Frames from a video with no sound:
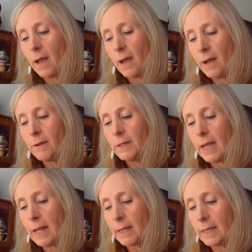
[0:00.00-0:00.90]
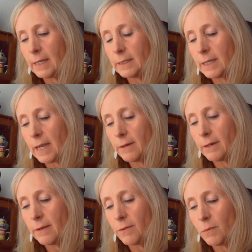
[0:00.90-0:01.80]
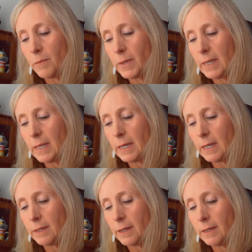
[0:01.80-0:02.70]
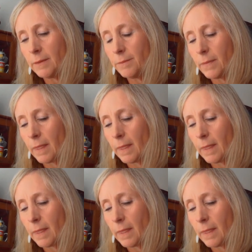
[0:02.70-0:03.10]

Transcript: Oh, yeah, like in Diary of a Wimpy Kid, I nodded.